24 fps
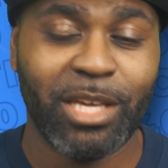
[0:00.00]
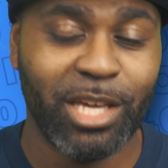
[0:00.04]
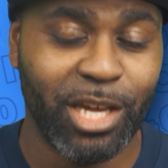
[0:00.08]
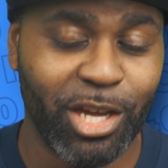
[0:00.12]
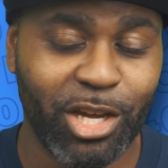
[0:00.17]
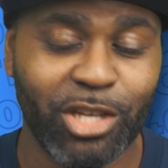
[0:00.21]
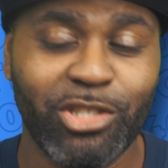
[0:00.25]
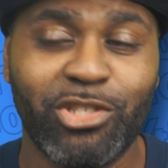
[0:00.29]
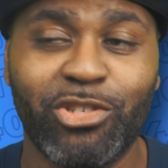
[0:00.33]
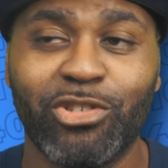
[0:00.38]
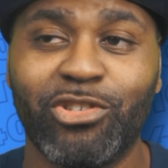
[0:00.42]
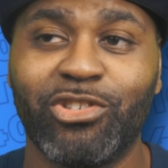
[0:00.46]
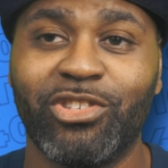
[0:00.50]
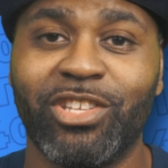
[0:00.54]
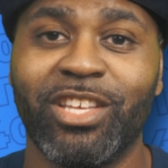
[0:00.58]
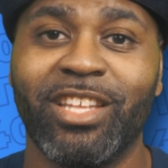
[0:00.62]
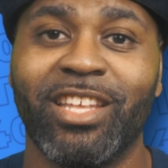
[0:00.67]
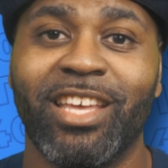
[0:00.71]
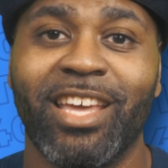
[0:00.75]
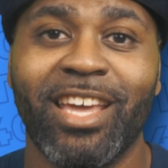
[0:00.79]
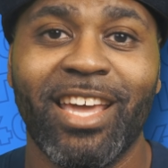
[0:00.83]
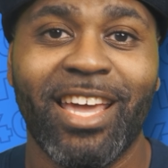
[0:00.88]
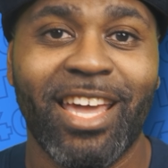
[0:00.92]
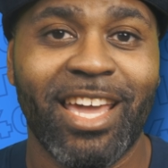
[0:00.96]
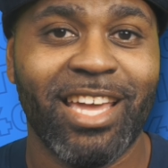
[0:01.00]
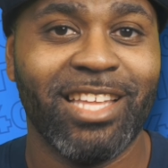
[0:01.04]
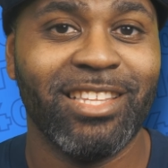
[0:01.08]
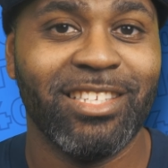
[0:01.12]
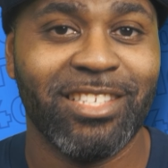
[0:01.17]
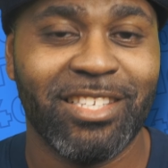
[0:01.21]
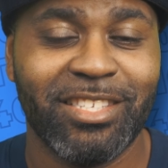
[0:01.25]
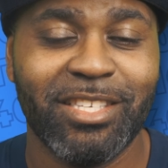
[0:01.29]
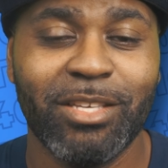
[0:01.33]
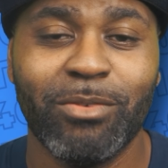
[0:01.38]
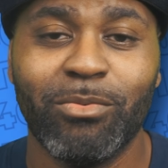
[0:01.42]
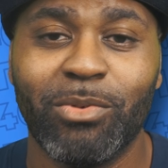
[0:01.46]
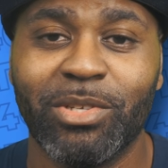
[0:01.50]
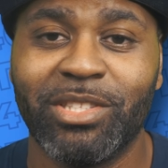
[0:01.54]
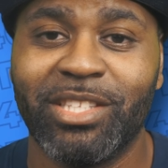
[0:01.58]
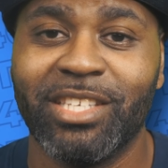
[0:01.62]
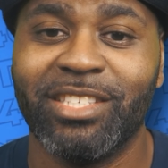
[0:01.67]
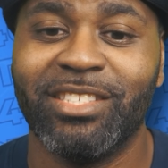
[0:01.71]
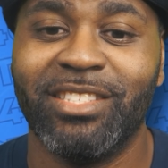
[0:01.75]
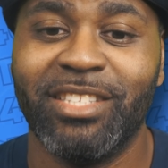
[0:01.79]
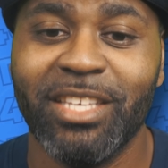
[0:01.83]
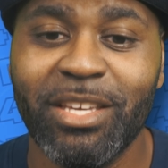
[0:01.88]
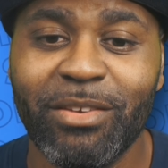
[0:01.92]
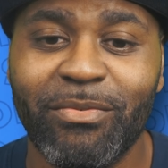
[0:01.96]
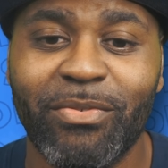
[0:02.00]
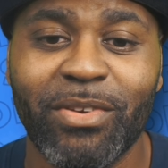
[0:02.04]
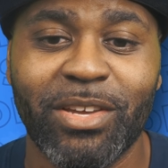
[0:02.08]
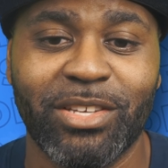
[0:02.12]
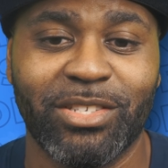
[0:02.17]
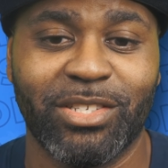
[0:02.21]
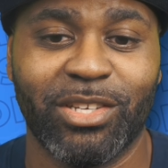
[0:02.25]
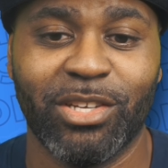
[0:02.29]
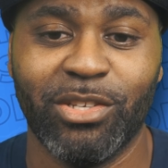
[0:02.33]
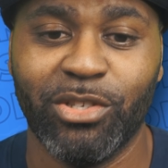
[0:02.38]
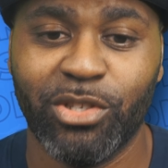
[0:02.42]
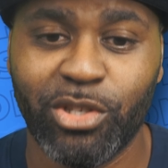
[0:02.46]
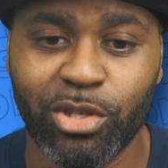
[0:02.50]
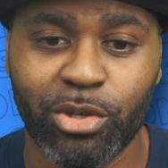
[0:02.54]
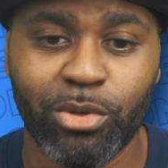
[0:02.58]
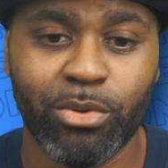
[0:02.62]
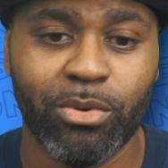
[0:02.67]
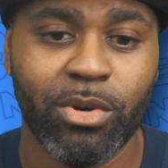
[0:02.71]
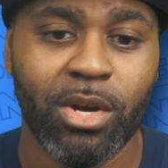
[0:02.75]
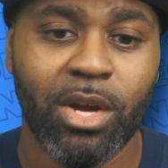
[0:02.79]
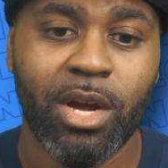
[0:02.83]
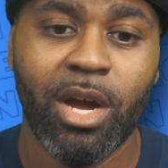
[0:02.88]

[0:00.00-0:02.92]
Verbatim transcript: interested in to see what this defense can do.